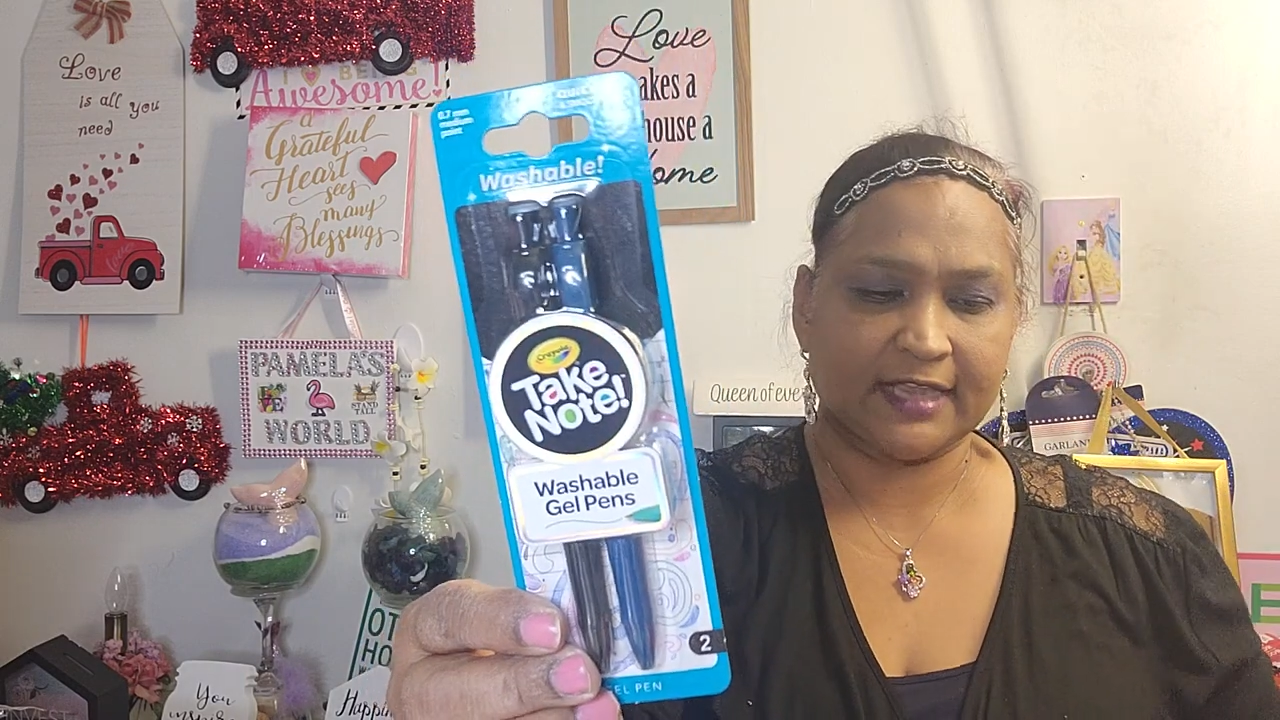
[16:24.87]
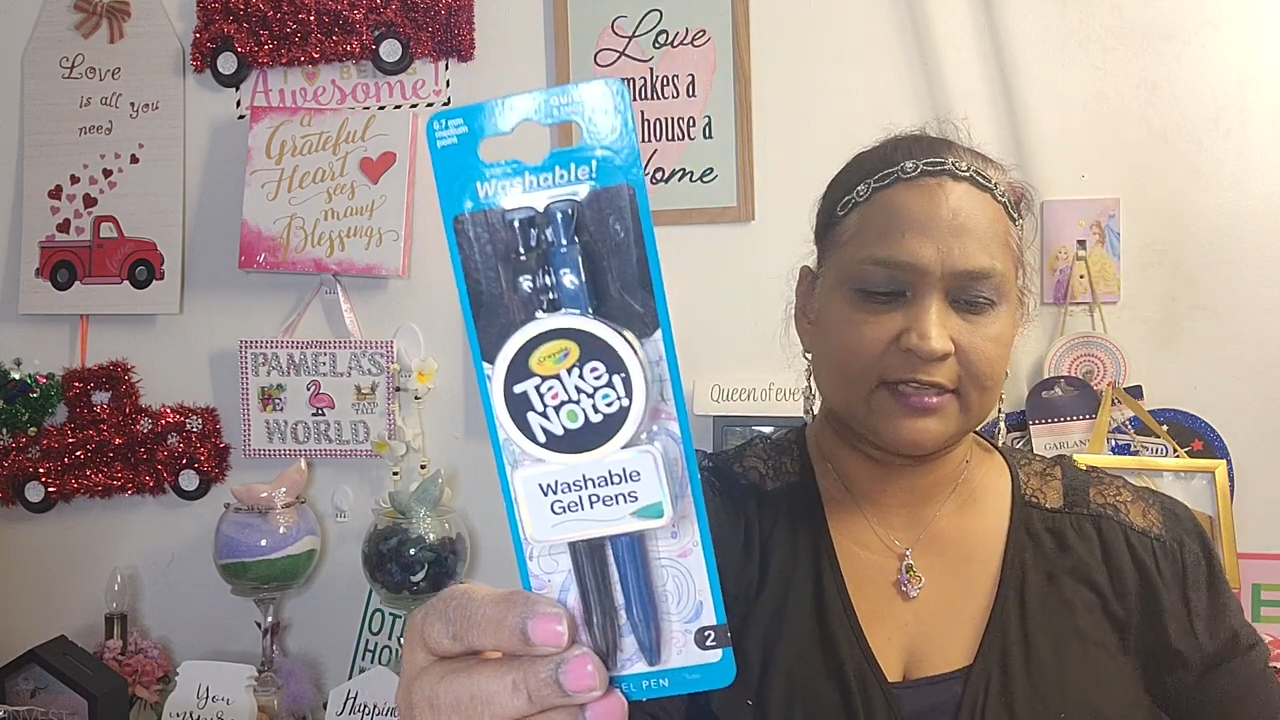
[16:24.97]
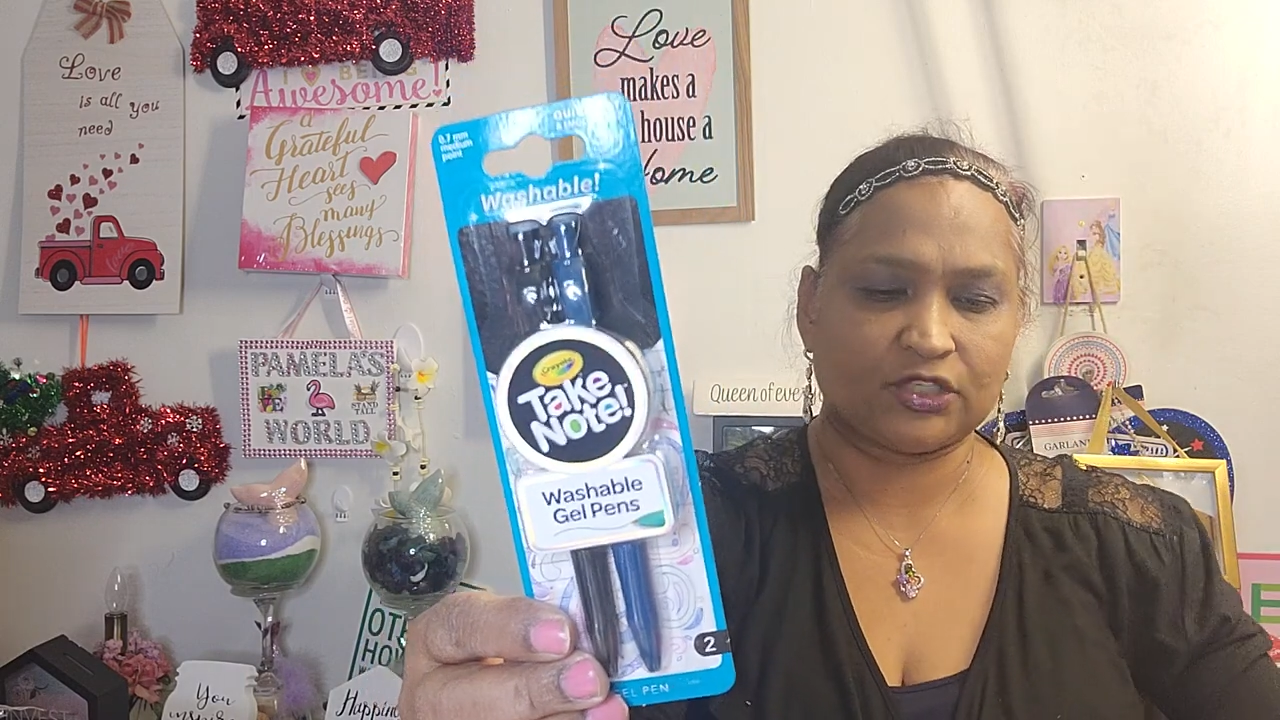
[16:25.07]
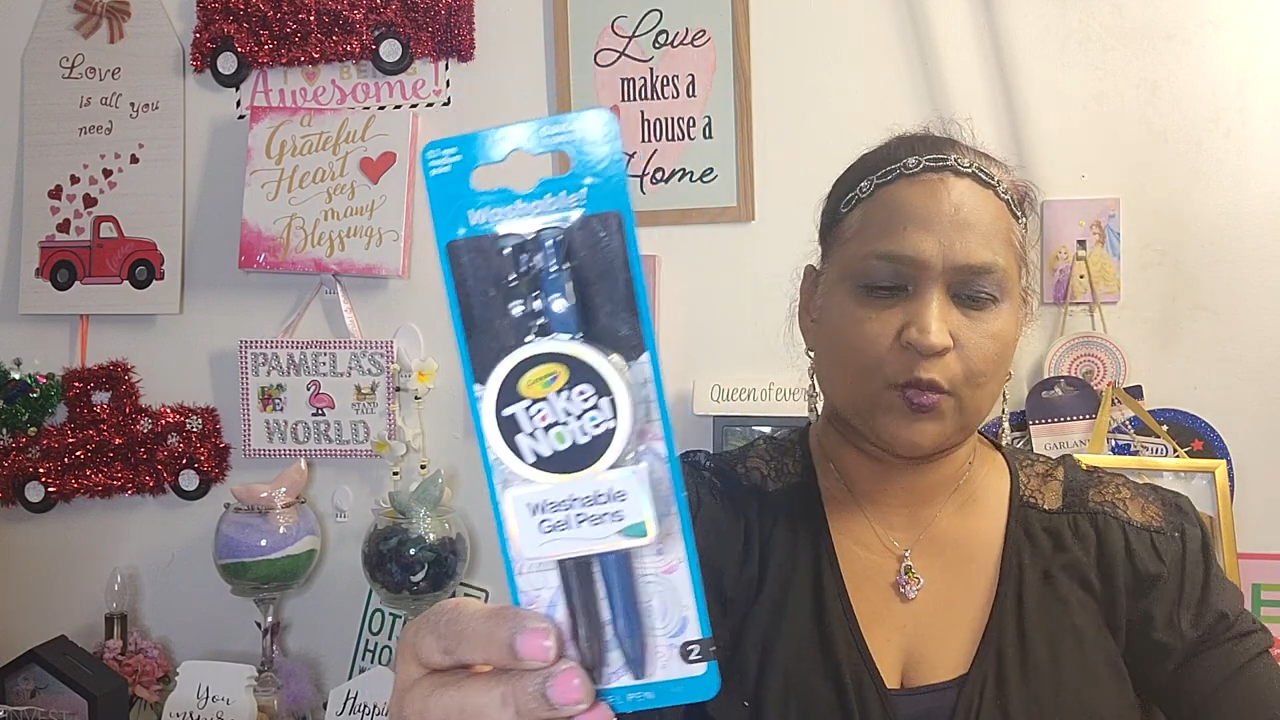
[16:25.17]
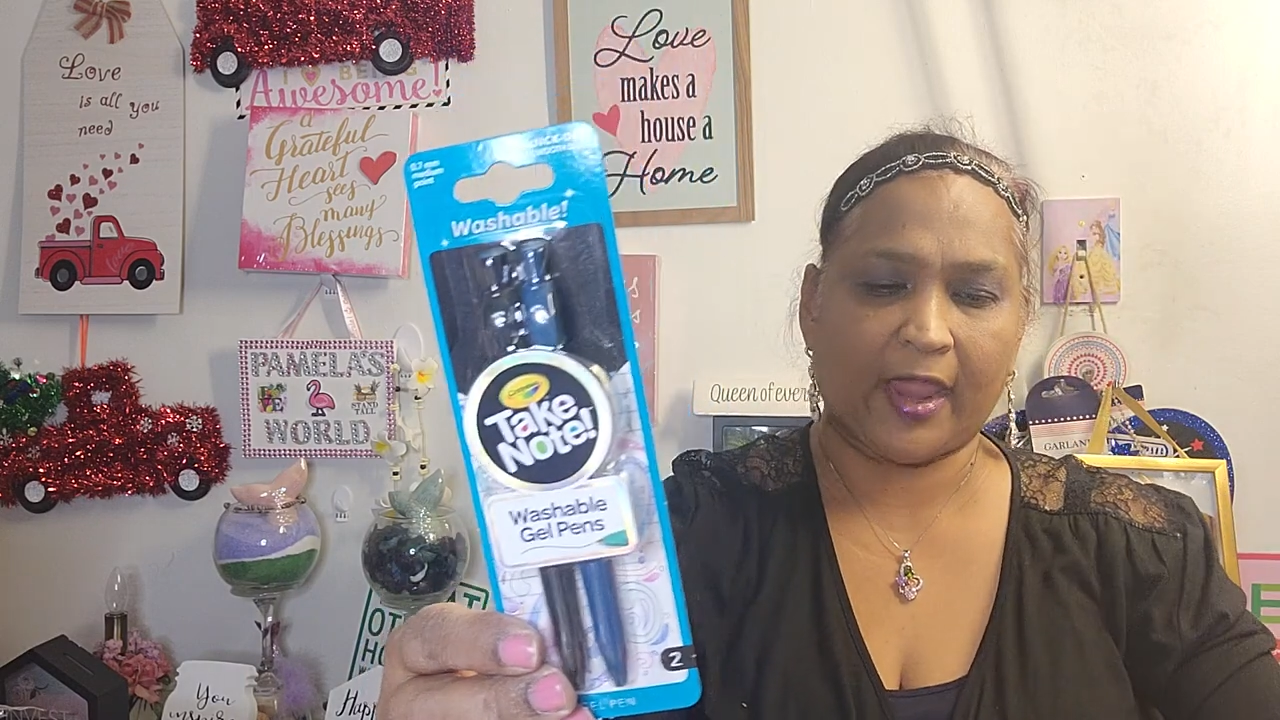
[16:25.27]

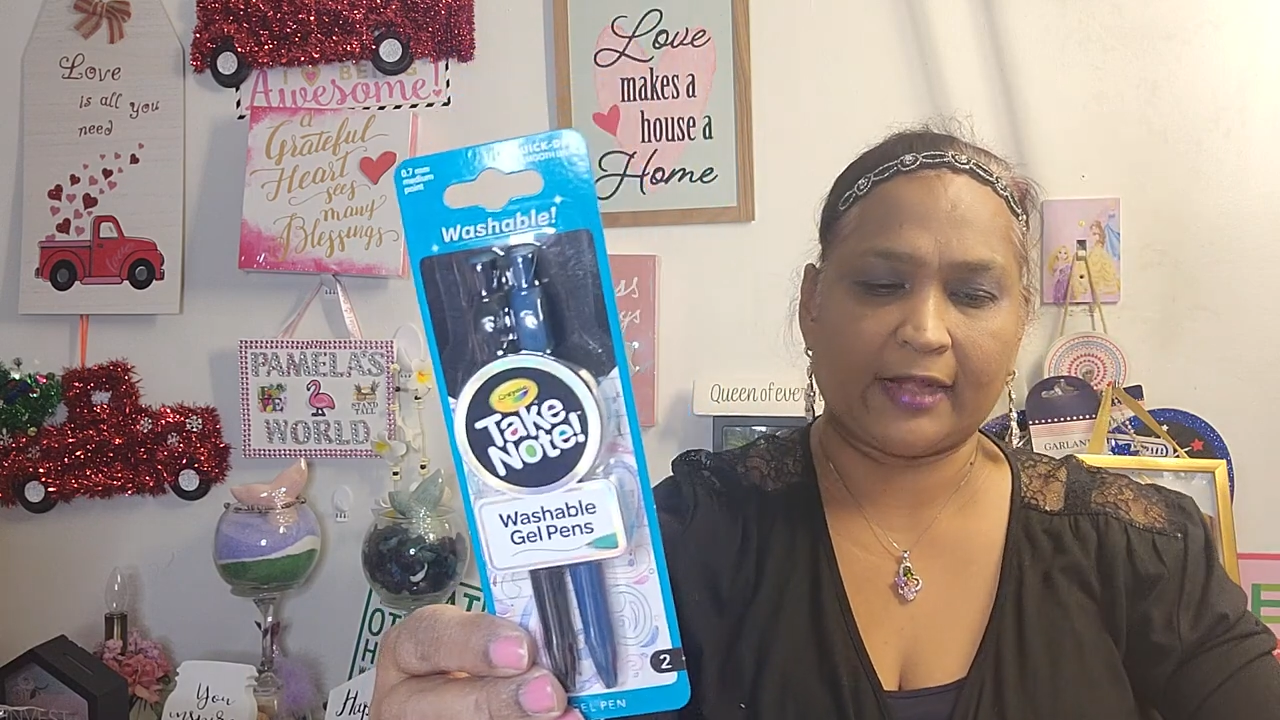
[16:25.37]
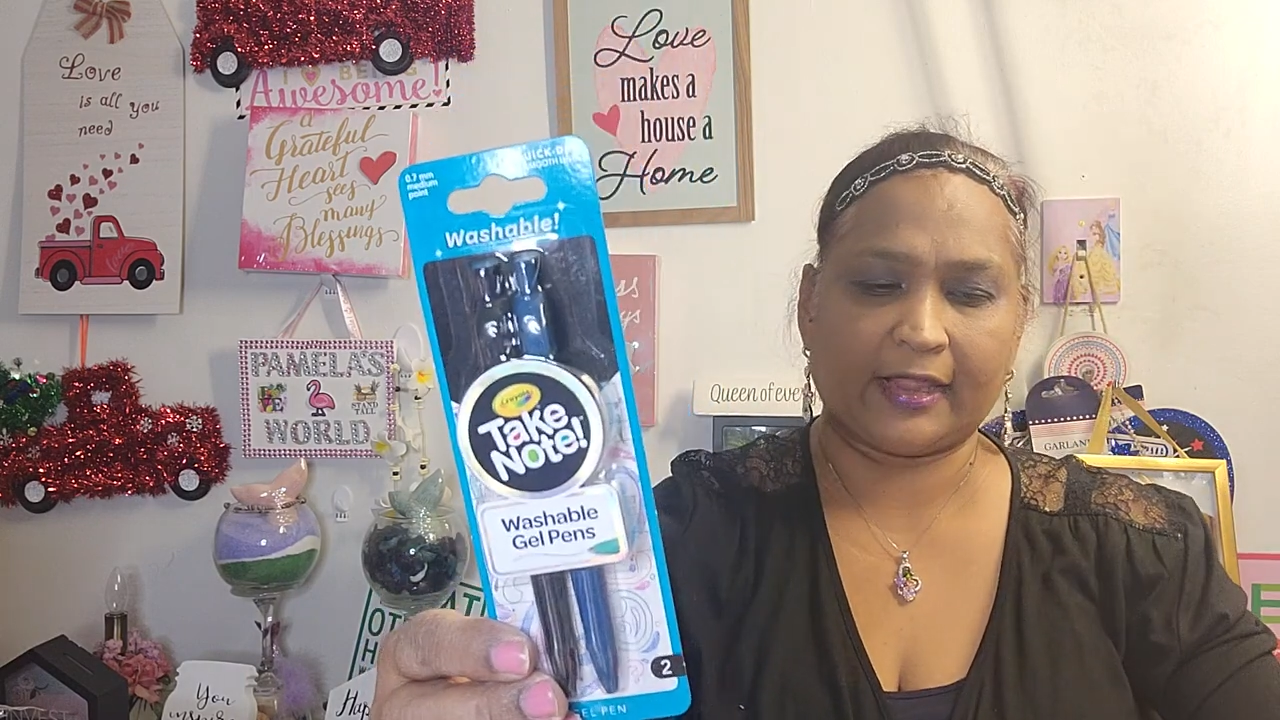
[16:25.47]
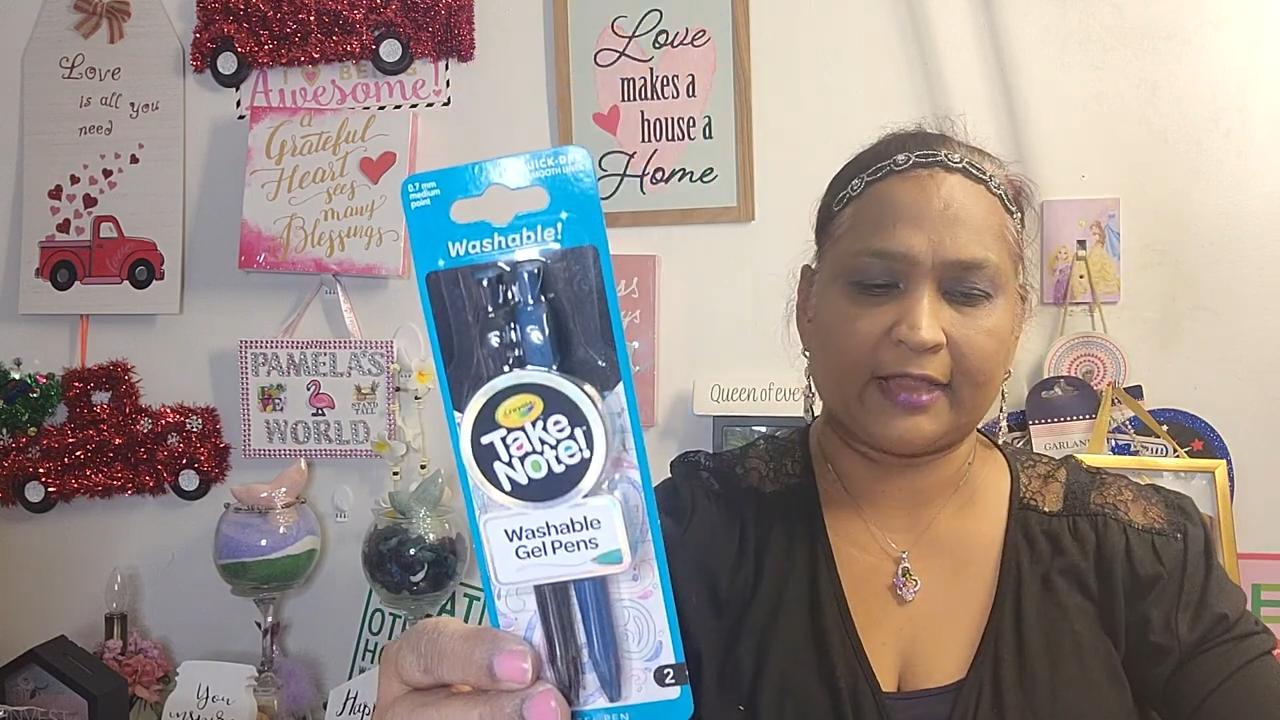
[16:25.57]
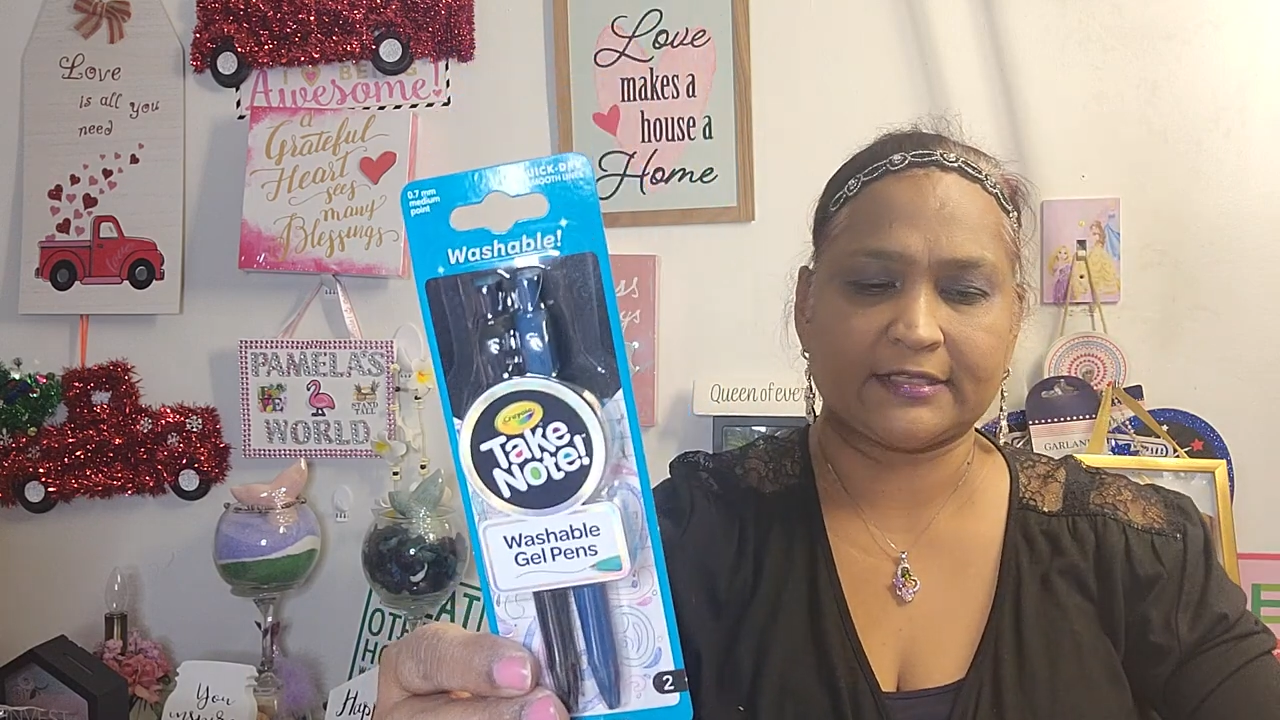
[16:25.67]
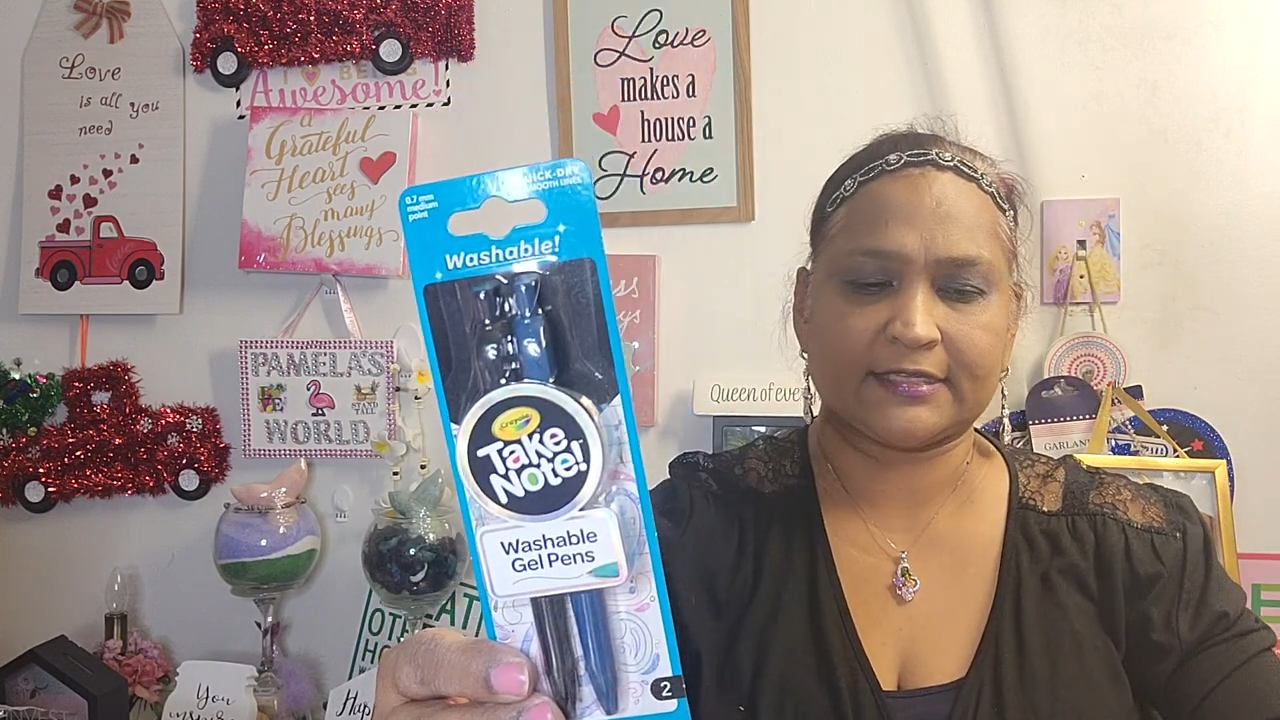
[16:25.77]
and Twilight